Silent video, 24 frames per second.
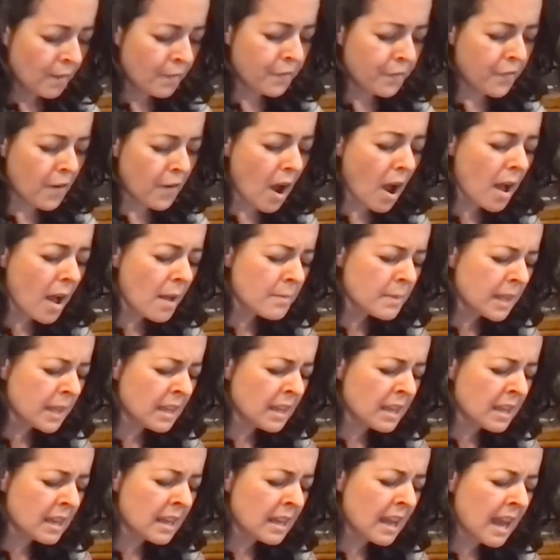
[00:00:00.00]
From
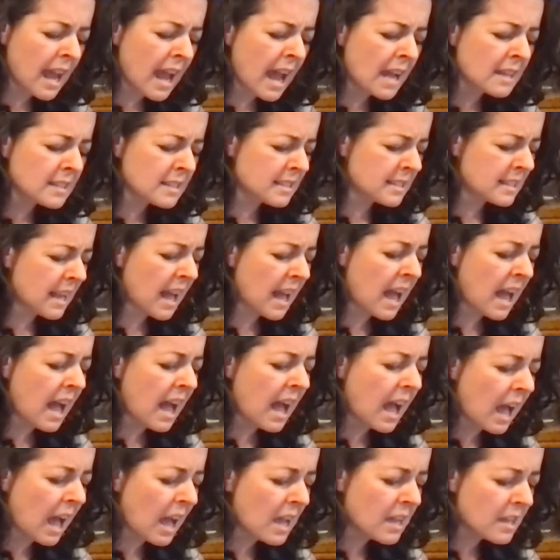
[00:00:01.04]
the
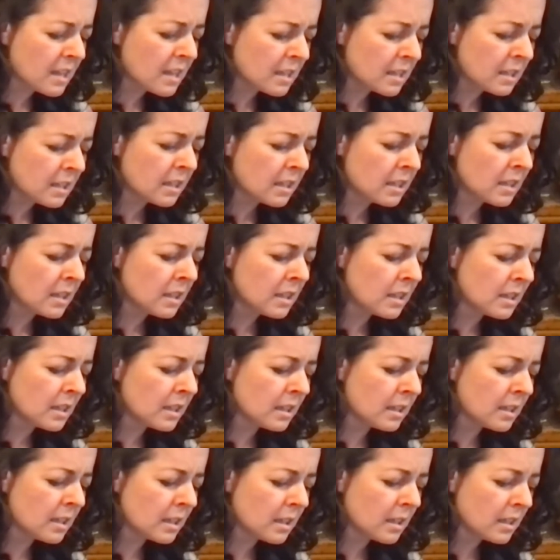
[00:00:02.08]
outside
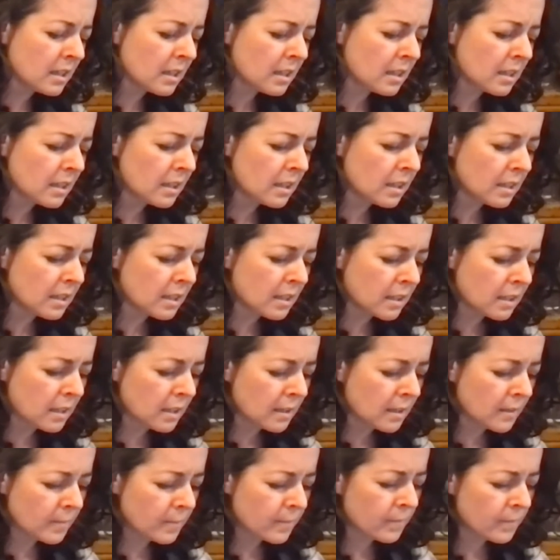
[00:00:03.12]
in,
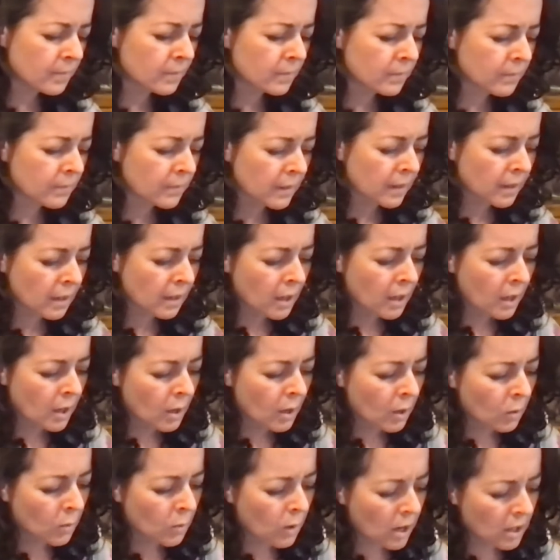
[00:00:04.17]

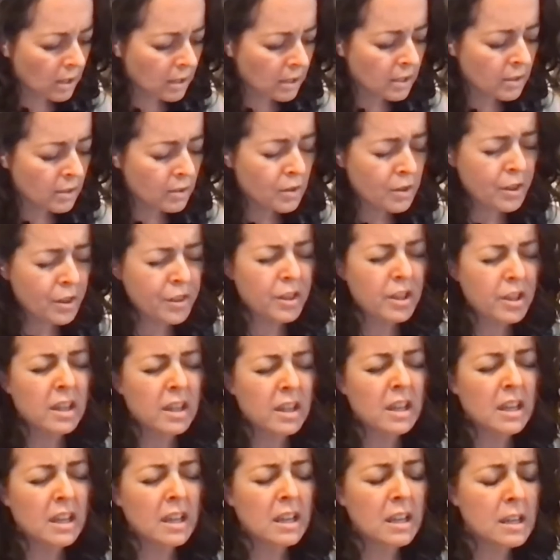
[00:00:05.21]
one little
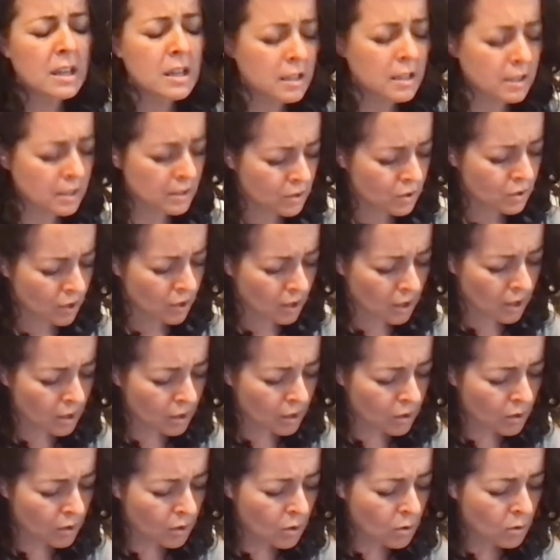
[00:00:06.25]
thing can trigger
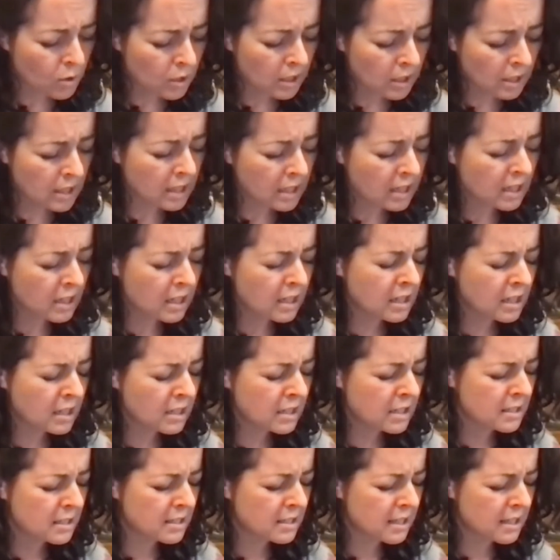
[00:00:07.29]
the wind
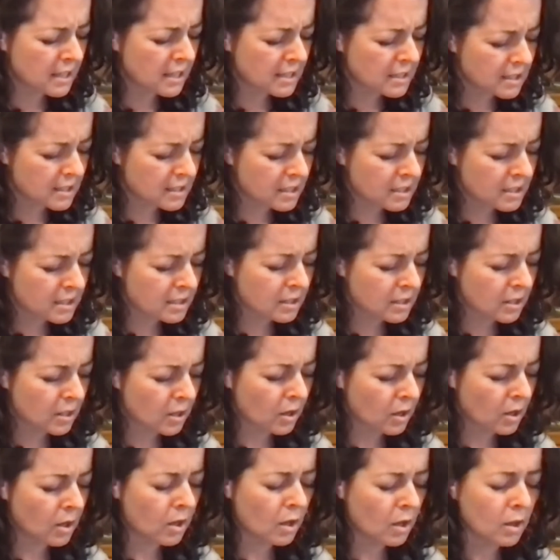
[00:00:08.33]
that sets the
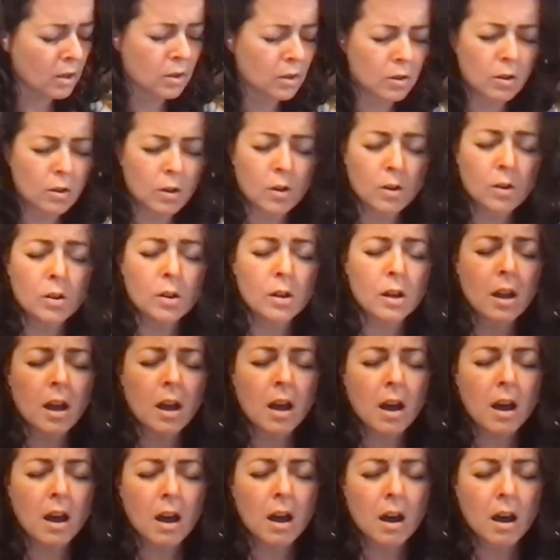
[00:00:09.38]
circle
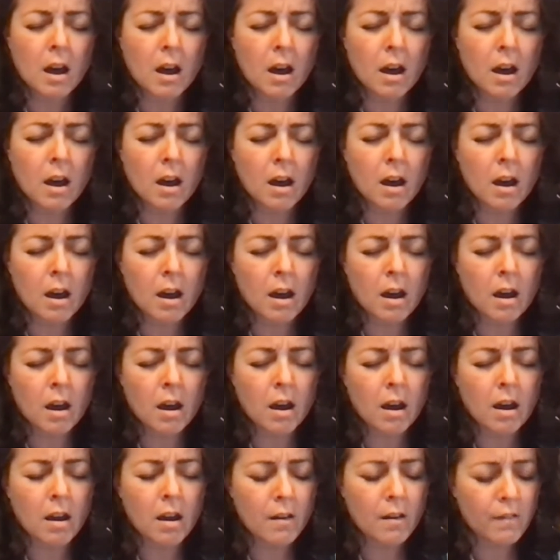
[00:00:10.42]

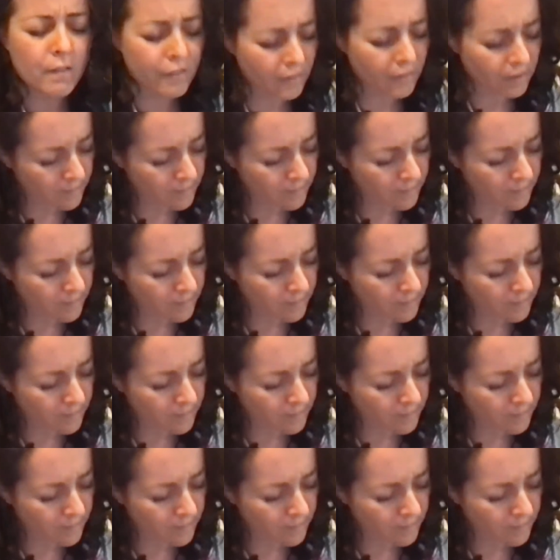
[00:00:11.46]
off.